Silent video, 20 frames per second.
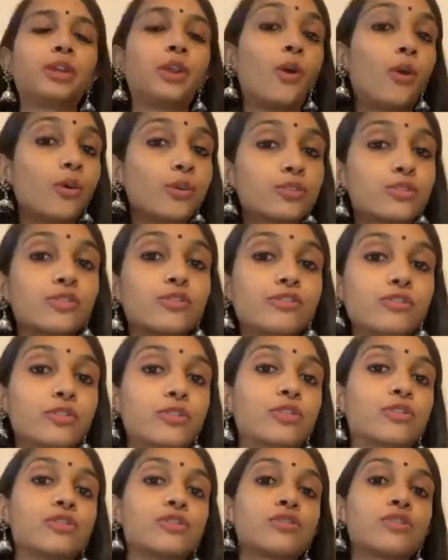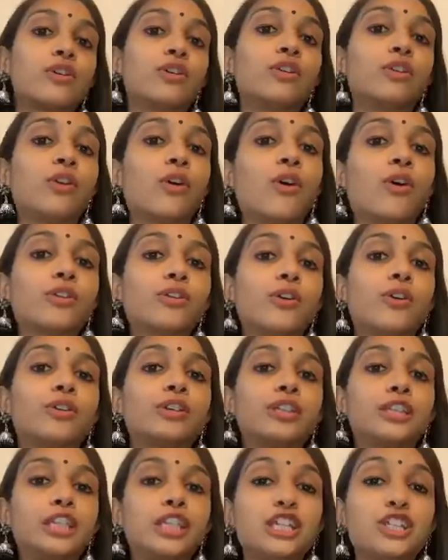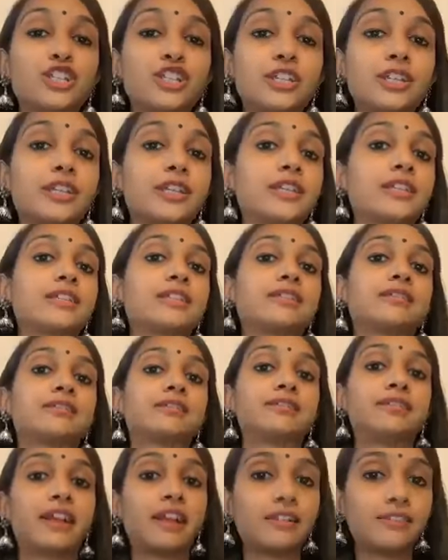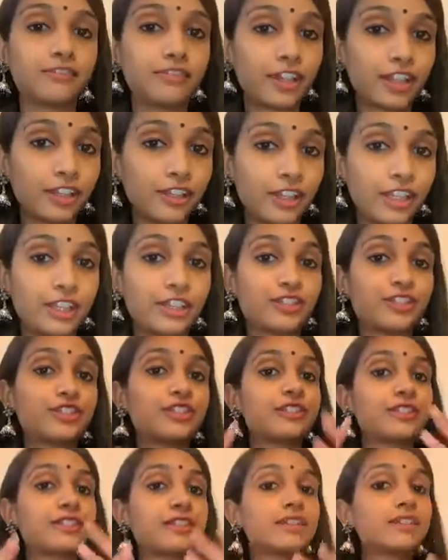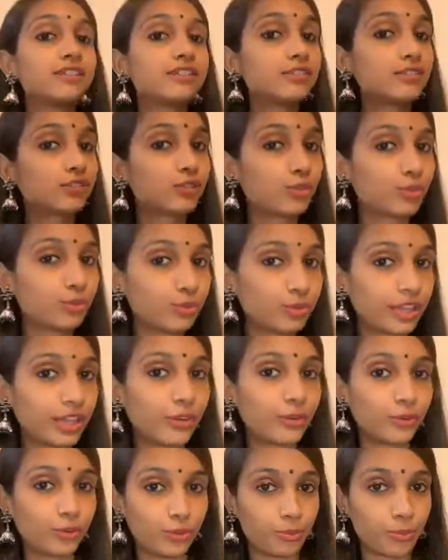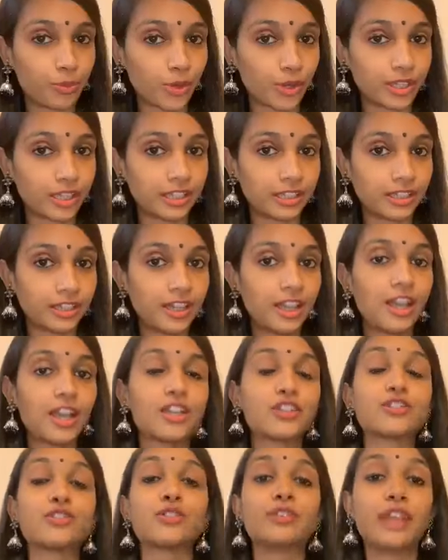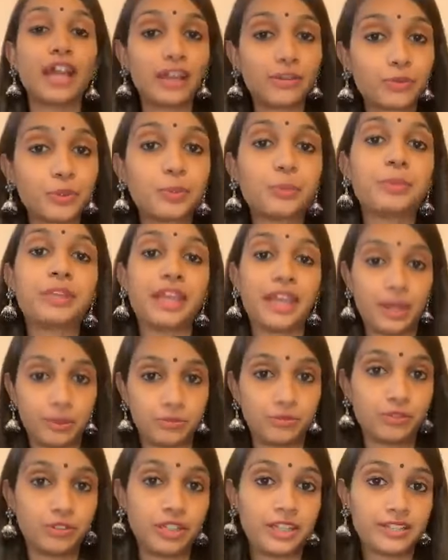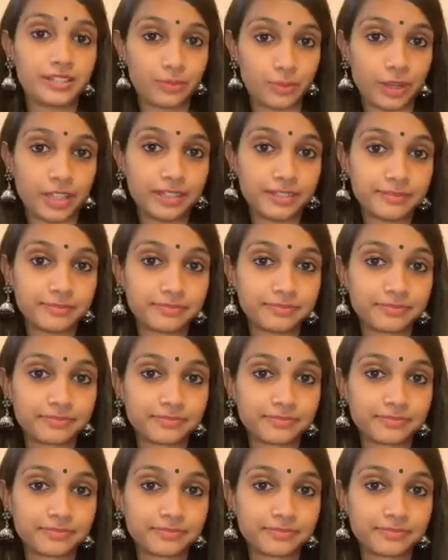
also focus a lot on teaching kids self-regulation skills through their own body. So that would be helpful as well.